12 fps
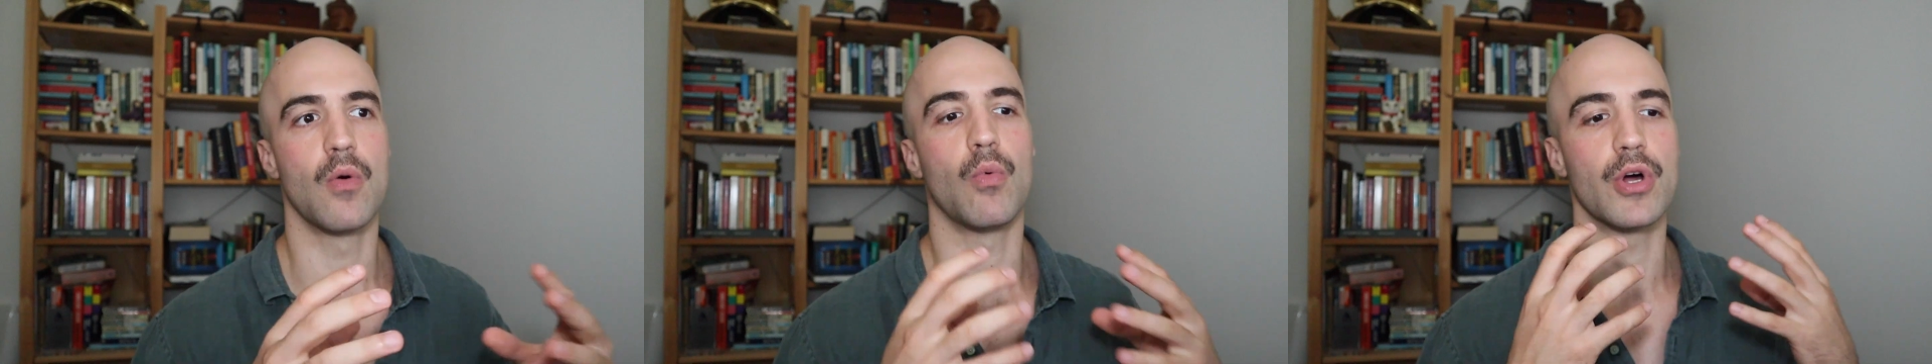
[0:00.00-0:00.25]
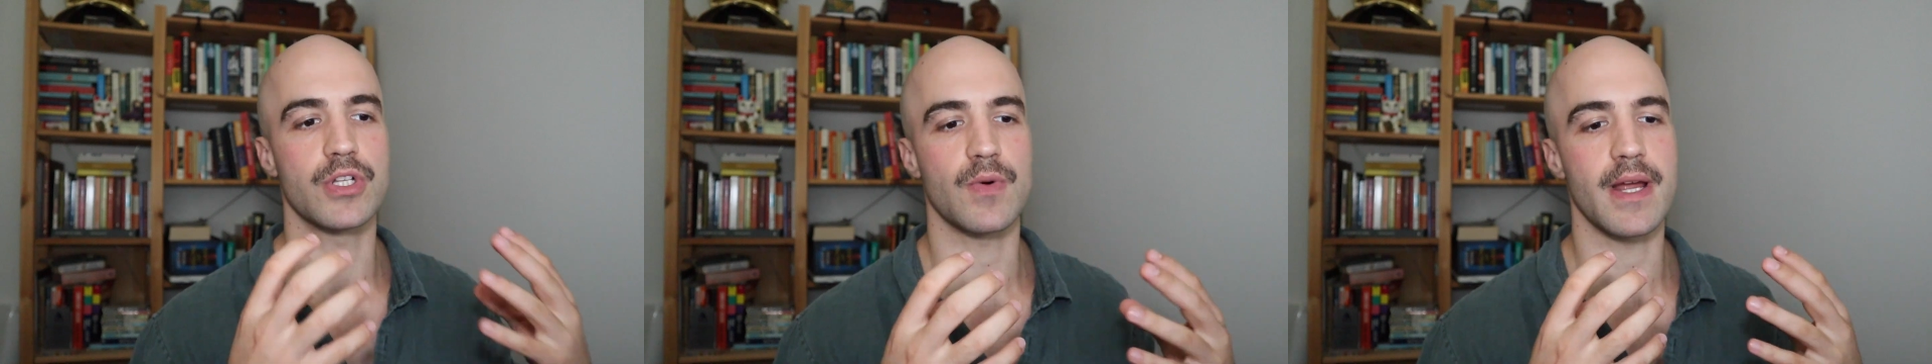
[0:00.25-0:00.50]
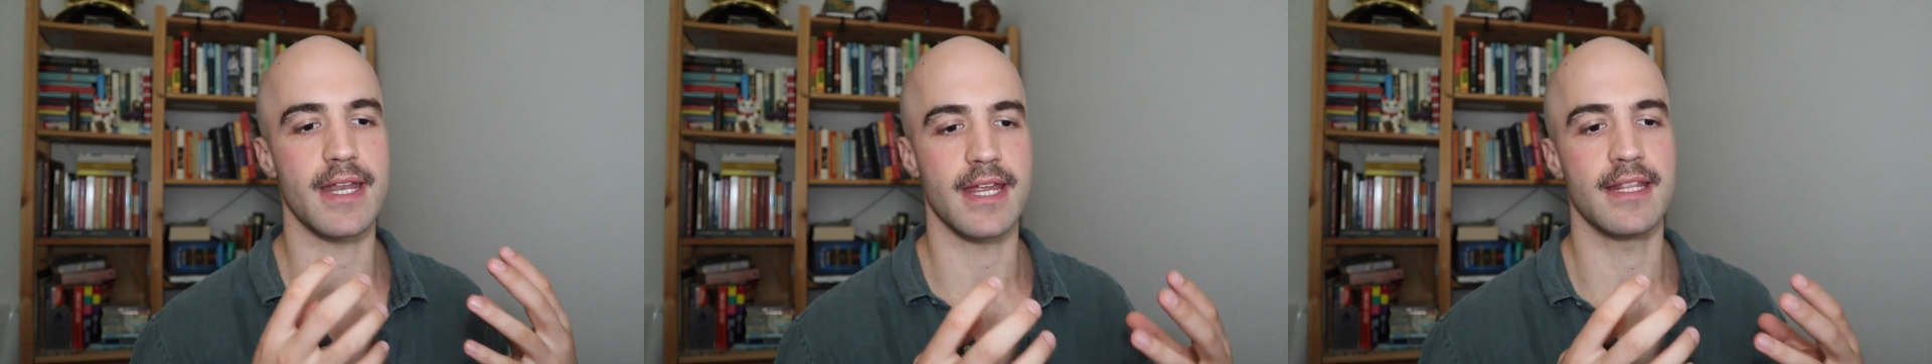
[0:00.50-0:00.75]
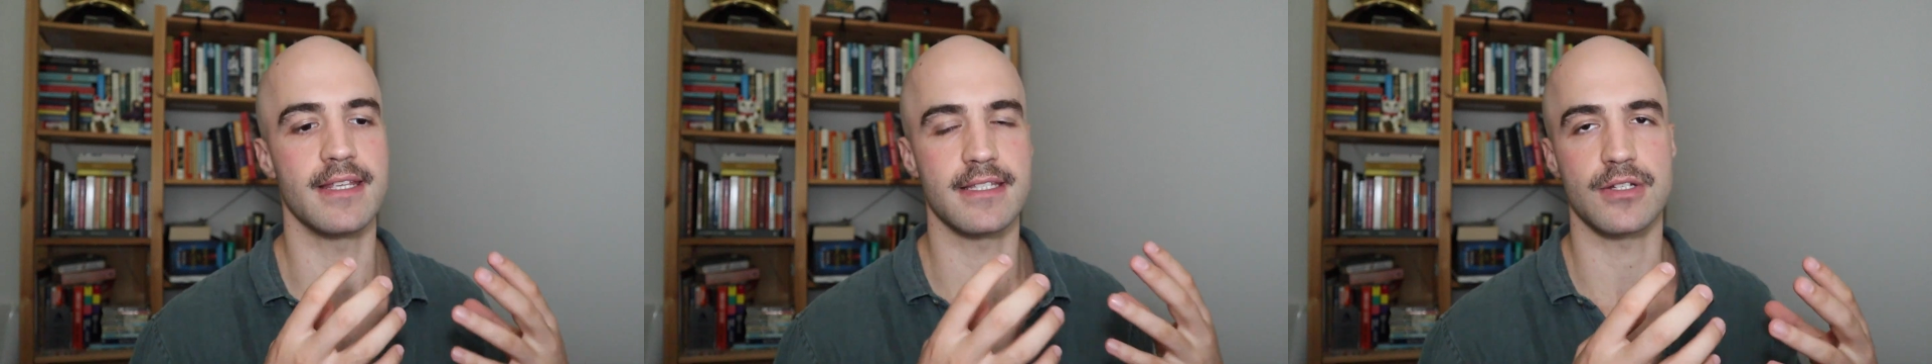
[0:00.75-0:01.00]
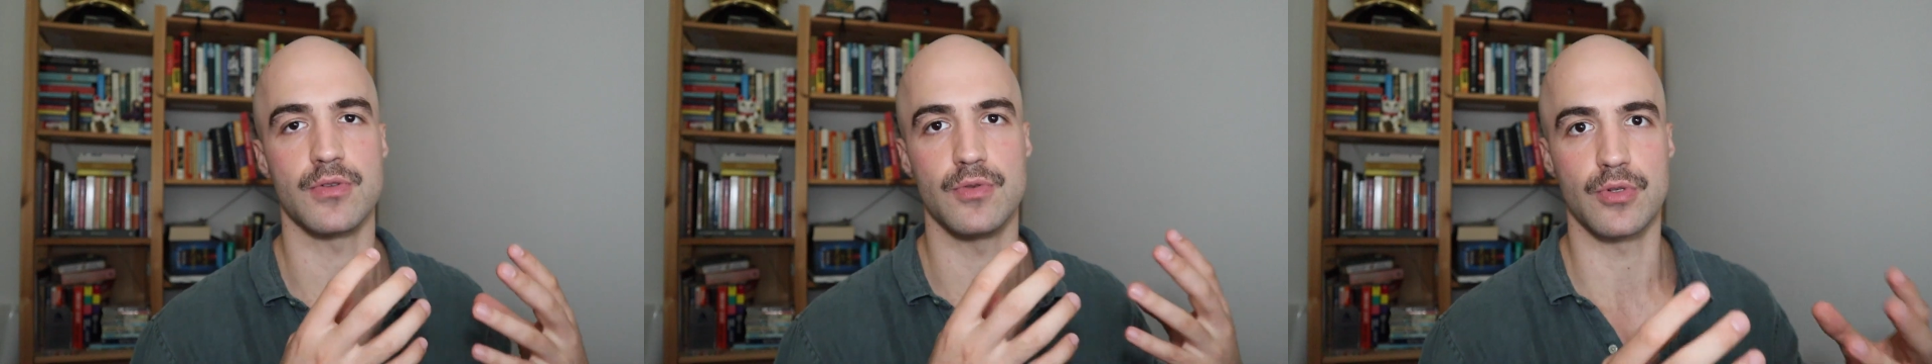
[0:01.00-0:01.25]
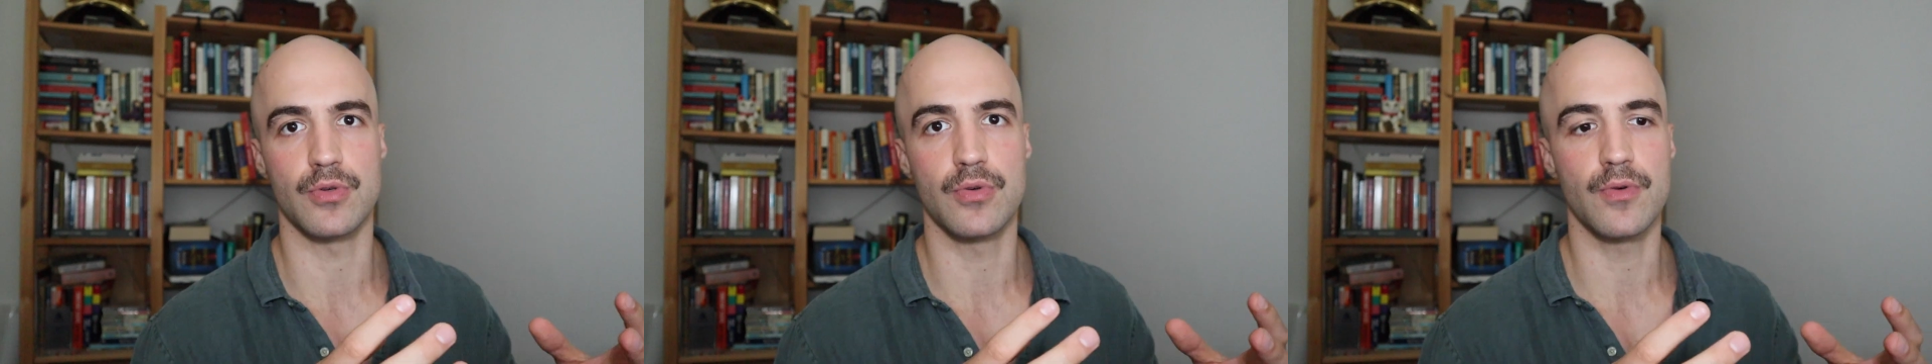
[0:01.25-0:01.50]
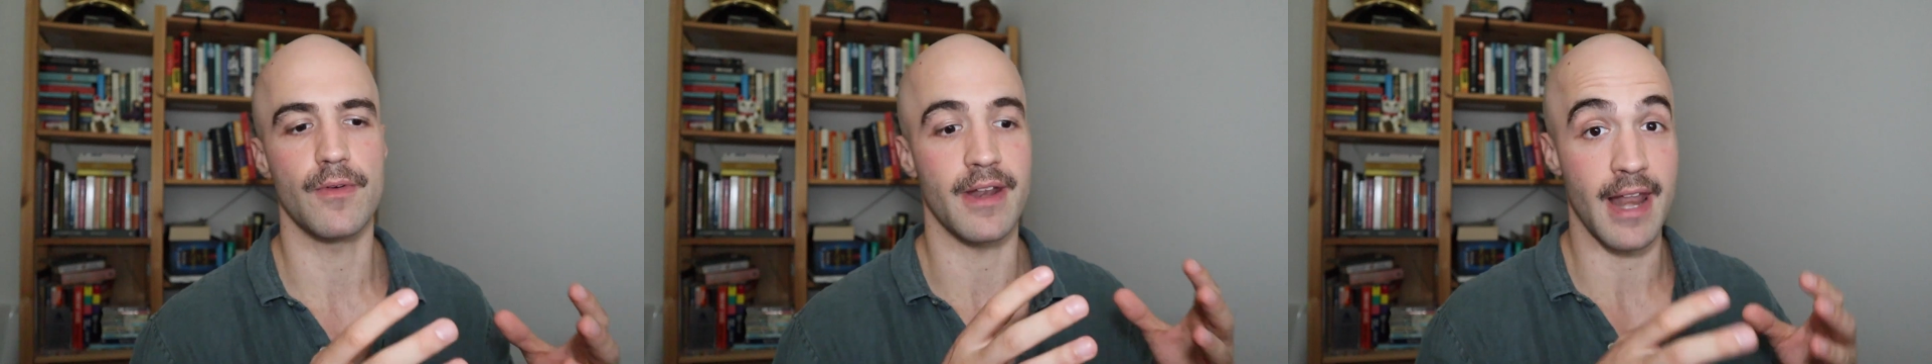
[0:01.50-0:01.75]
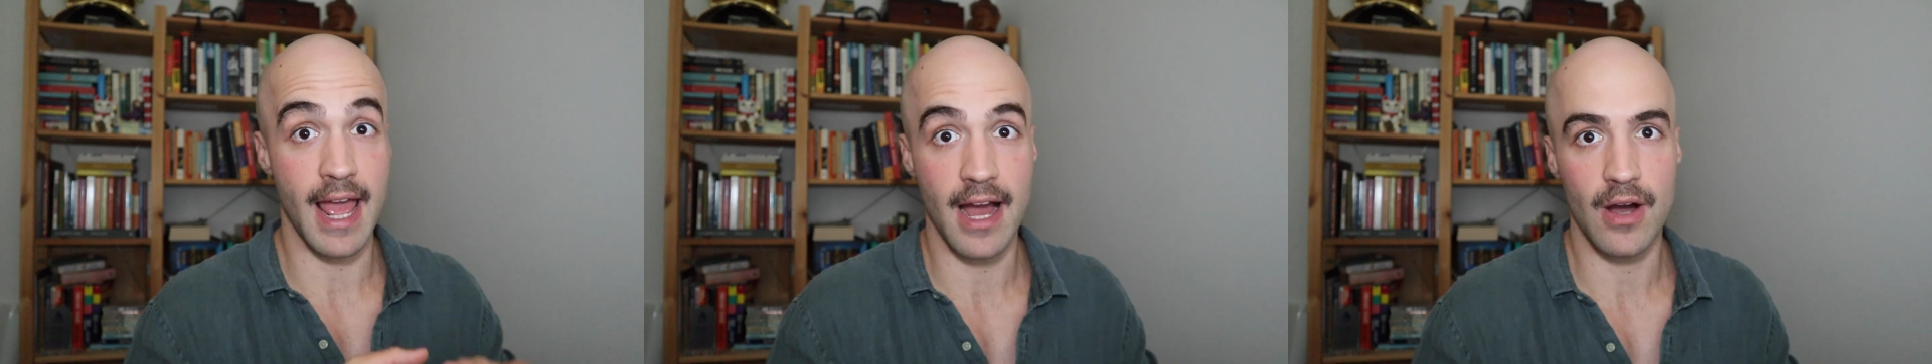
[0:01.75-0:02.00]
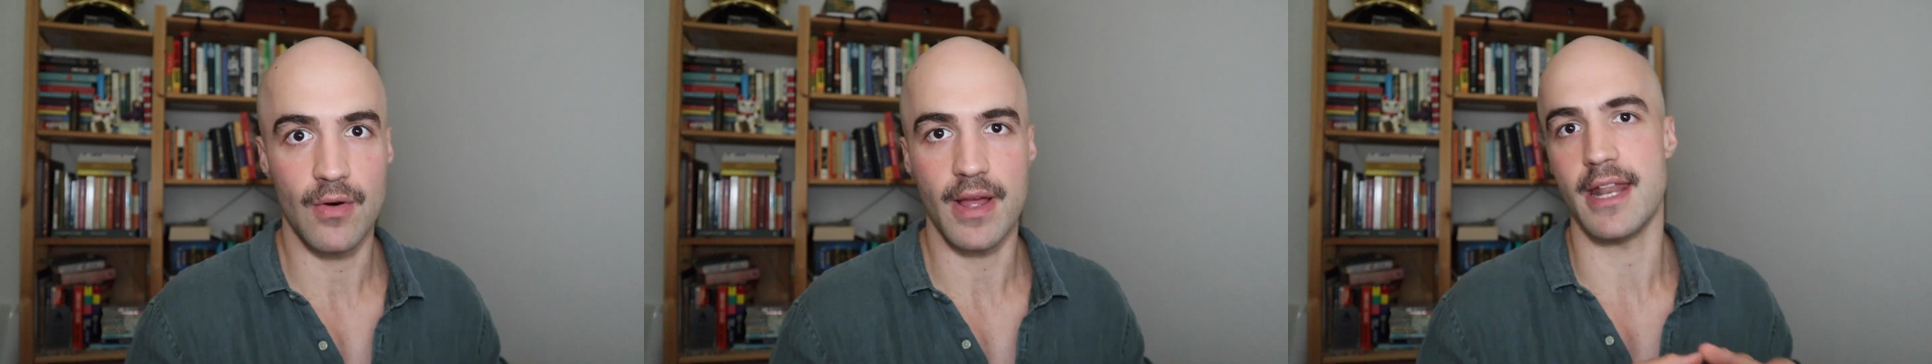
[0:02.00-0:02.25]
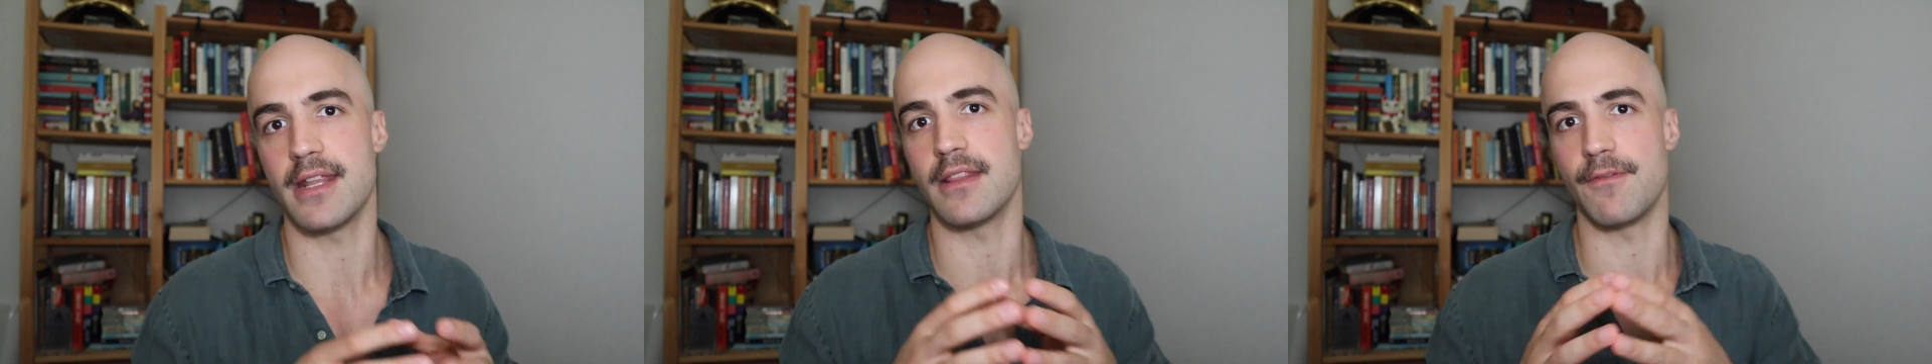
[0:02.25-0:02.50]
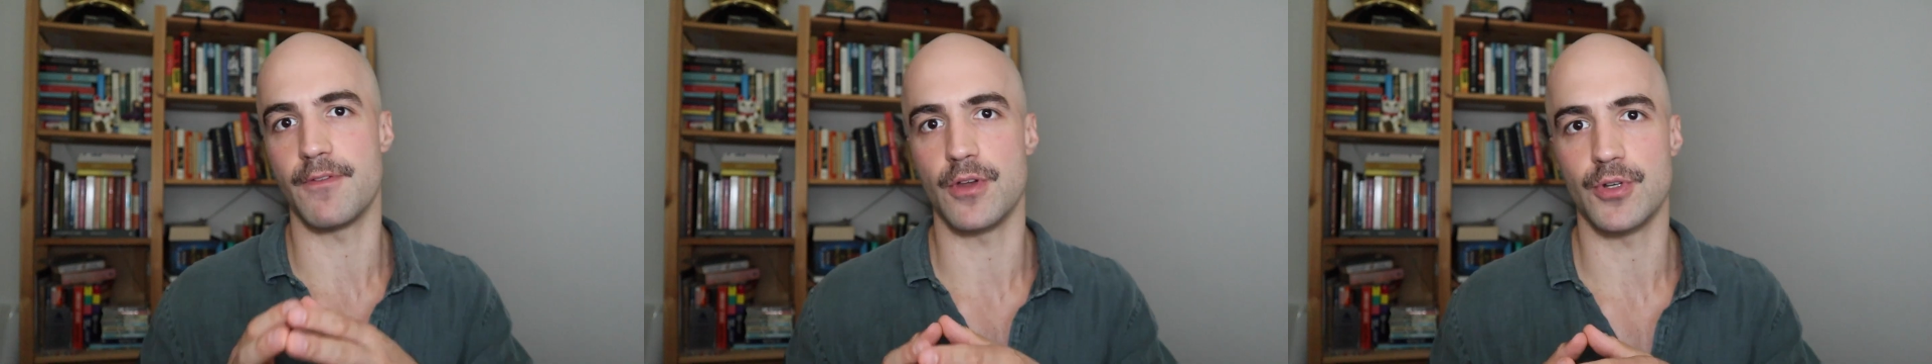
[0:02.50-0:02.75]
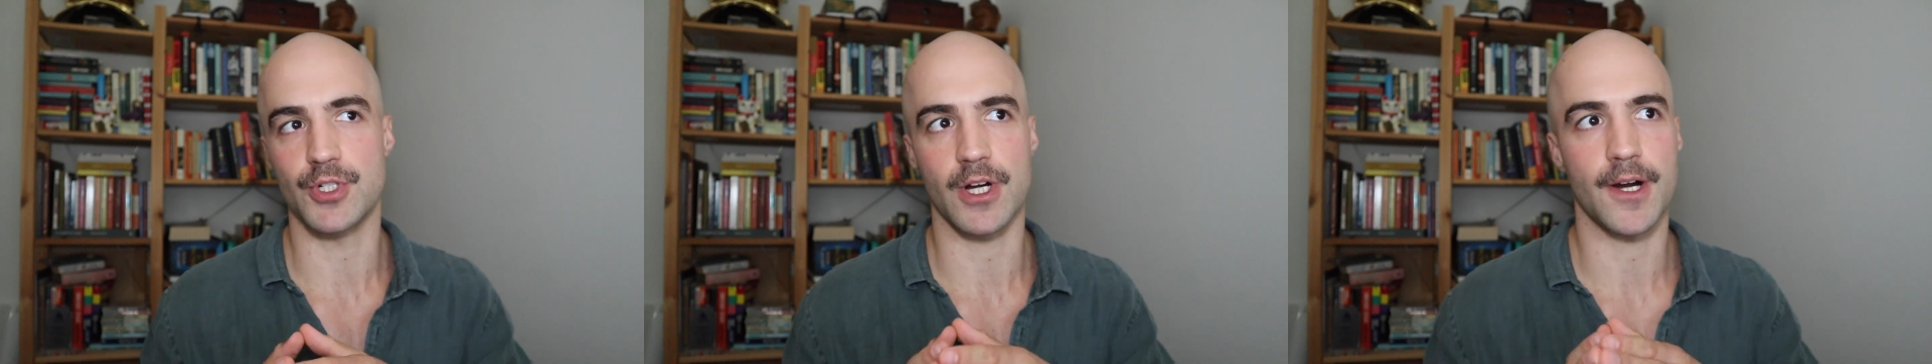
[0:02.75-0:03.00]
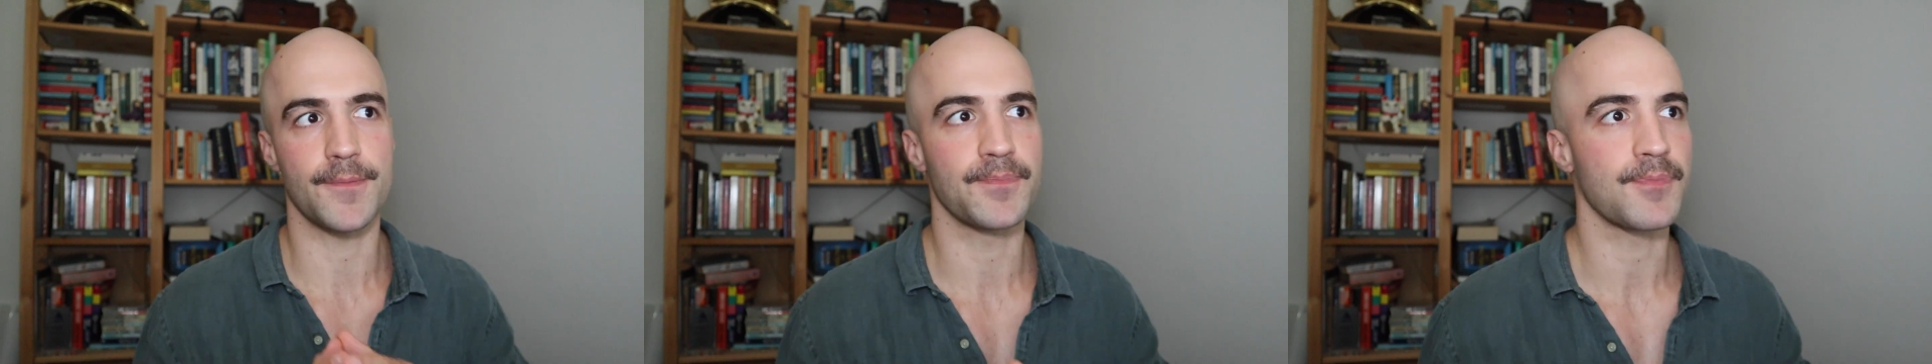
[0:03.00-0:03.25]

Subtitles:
What do I need this to do now and in the future?